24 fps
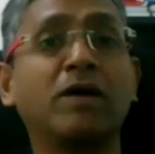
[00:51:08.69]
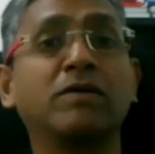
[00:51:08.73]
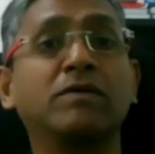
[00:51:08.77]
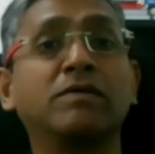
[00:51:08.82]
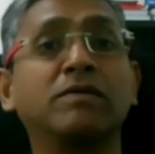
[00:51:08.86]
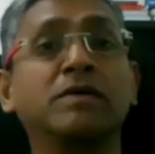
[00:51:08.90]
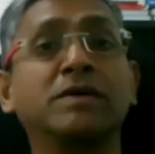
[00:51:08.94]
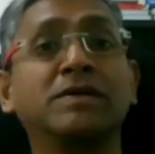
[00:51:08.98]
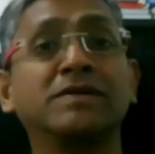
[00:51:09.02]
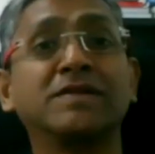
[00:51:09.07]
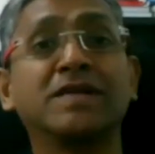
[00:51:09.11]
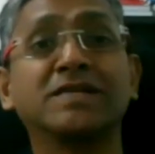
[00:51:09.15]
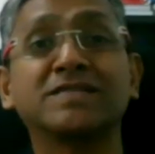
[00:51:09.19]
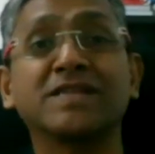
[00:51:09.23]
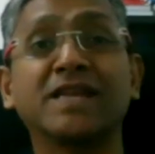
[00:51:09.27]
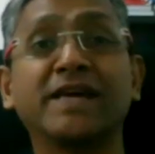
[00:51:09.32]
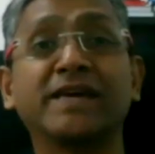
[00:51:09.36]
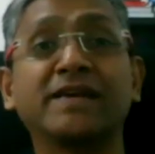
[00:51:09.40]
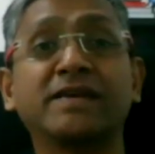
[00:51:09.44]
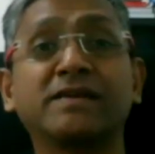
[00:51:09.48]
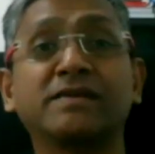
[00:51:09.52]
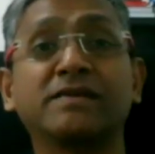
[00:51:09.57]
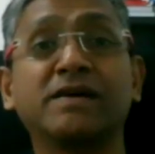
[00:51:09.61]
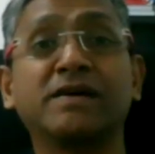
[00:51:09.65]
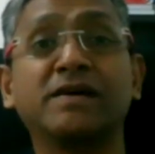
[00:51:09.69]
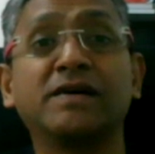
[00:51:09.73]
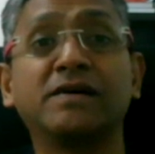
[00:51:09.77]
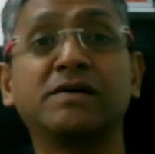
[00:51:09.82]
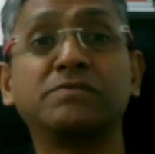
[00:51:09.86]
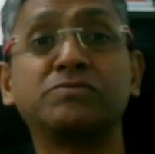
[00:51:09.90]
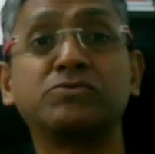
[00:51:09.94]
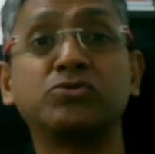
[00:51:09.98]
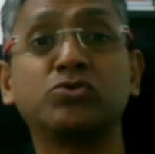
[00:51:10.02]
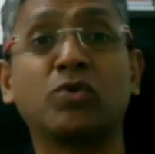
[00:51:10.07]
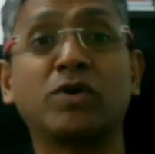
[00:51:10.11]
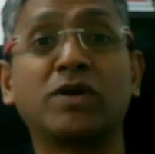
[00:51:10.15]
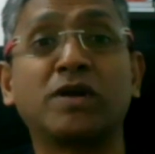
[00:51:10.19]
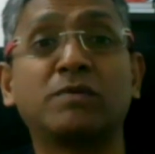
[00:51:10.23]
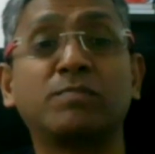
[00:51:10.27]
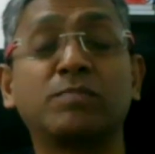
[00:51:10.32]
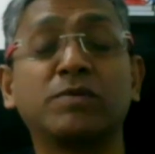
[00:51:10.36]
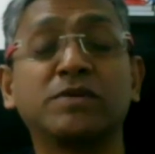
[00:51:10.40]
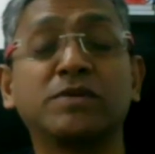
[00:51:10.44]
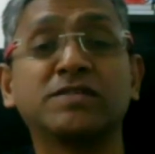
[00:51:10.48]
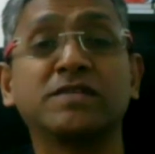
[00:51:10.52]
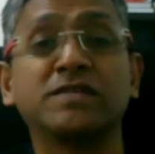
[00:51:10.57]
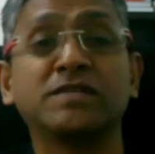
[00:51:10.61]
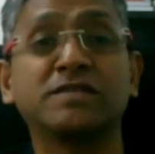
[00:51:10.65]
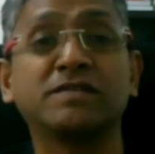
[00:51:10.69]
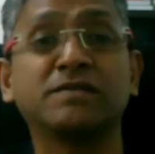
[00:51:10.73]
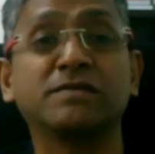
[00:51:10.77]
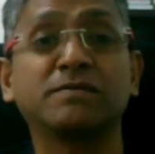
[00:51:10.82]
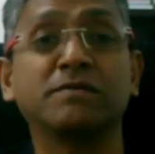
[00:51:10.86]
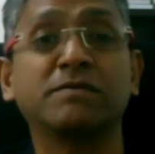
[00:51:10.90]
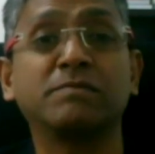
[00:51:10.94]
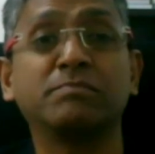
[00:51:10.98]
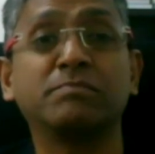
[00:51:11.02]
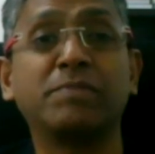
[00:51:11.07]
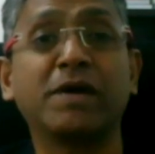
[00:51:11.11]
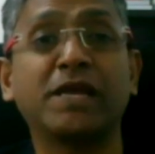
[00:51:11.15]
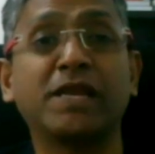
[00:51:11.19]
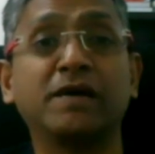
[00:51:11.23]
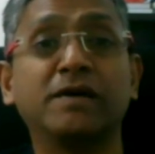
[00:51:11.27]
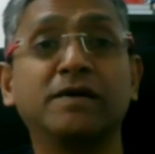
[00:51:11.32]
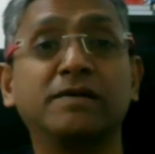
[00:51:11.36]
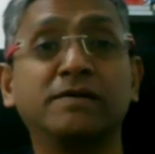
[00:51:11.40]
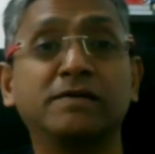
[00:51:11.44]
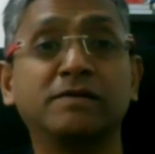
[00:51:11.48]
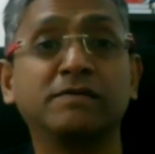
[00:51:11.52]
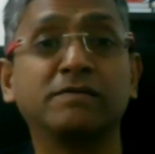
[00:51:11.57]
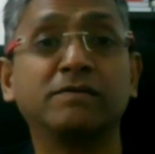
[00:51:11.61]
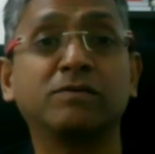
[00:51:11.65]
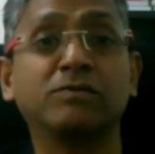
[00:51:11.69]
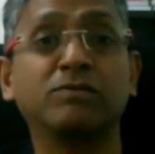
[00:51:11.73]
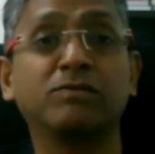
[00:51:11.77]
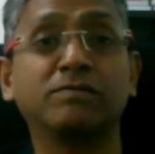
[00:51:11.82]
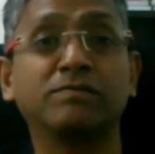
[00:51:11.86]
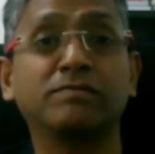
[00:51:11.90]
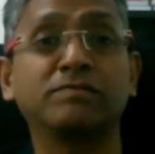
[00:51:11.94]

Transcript: Wow, that's like 200% better.